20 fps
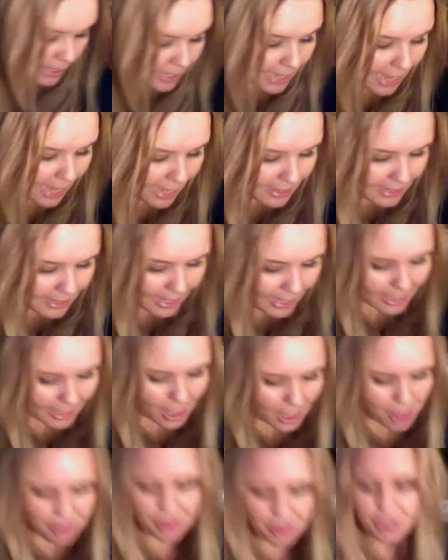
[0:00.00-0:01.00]
And
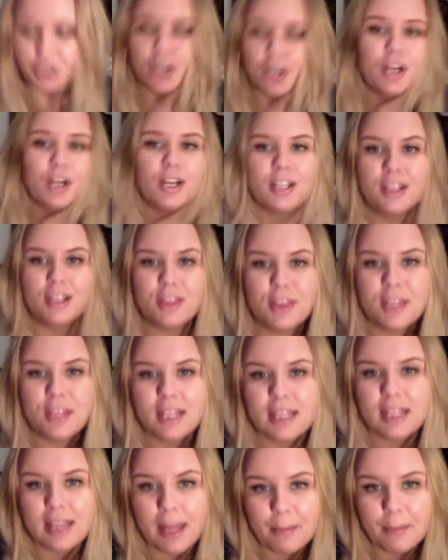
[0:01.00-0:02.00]
then the
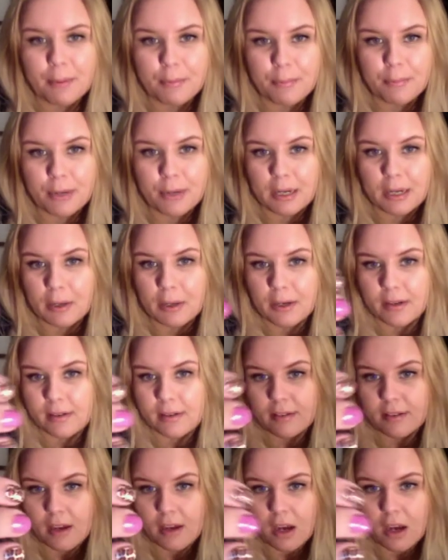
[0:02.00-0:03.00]
leopard print
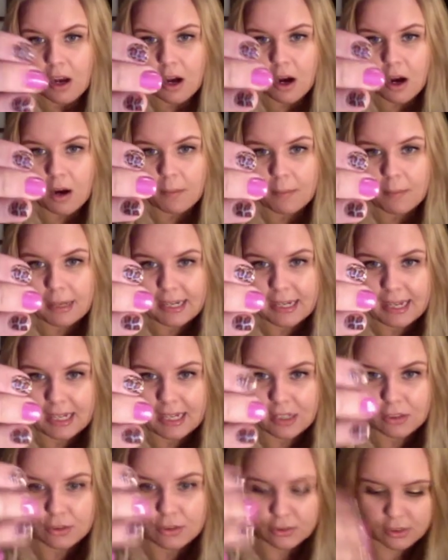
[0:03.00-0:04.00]
on my
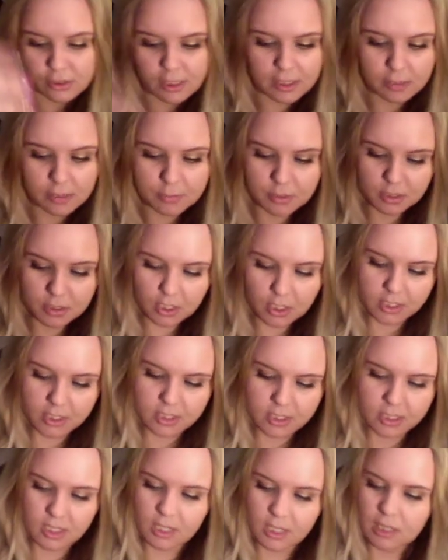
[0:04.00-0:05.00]
nails comes
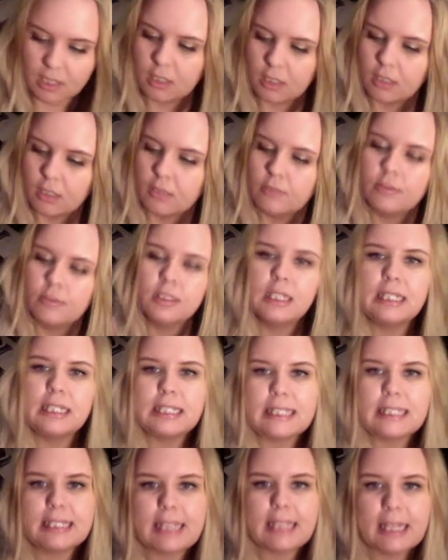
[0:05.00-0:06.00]
courtesy of
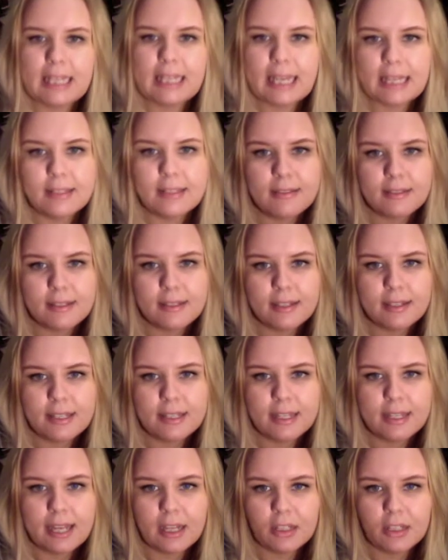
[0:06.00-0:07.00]
Sally Hansen
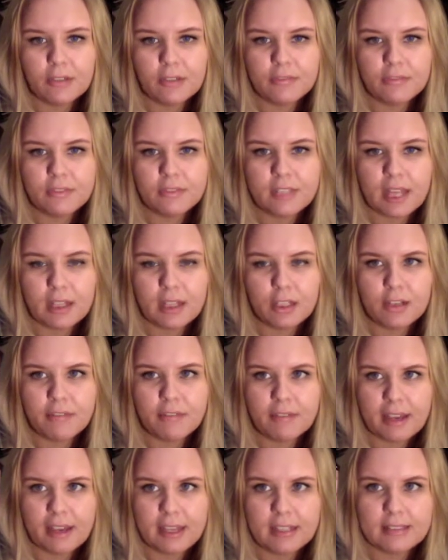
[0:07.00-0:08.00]
Salon
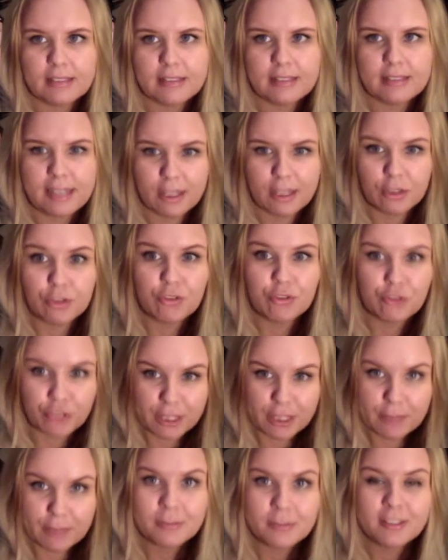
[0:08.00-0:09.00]
Effects nail
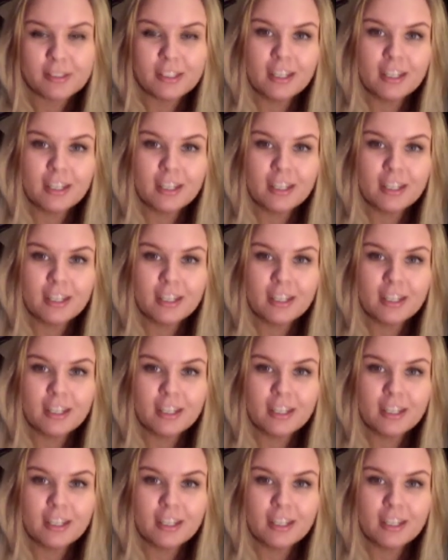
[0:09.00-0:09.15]
strips.